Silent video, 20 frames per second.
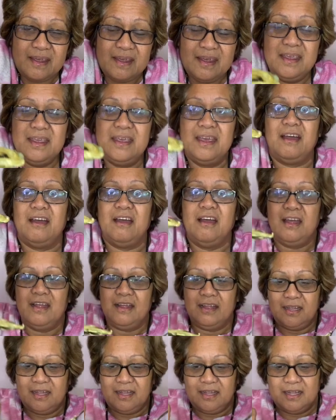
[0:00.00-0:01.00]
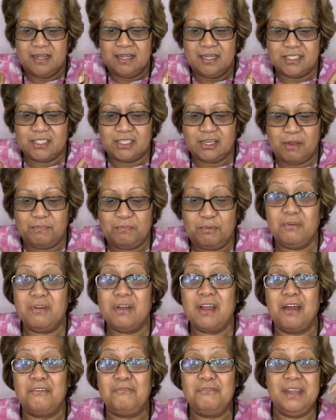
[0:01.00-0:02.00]
Yeah. So I put
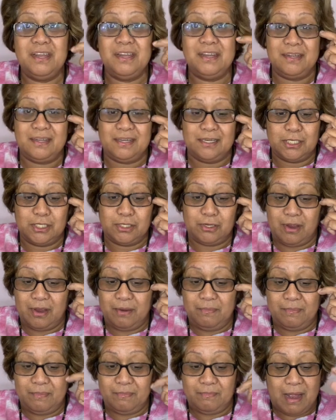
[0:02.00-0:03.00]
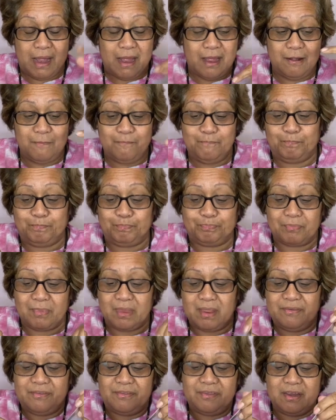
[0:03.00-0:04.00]
curry in it this time,
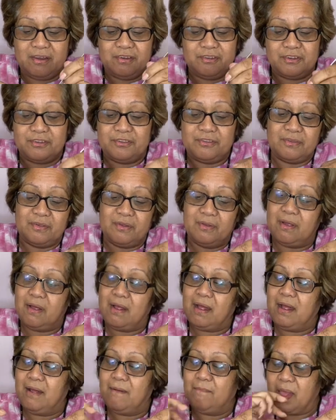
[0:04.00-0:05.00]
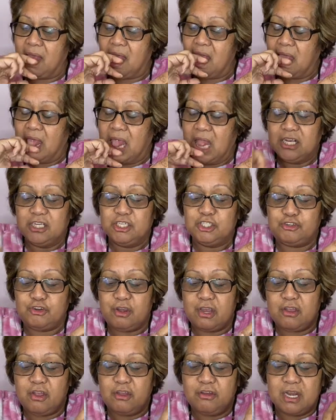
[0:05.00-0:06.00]
instead of just
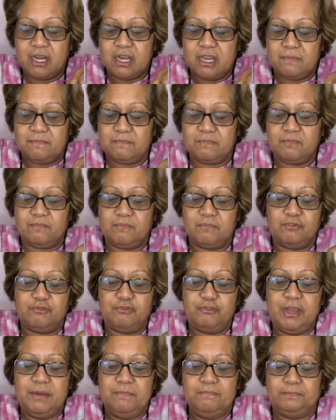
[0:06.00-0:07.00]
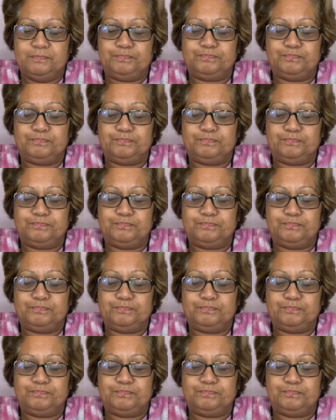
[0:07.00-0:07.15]
straight coconut cream.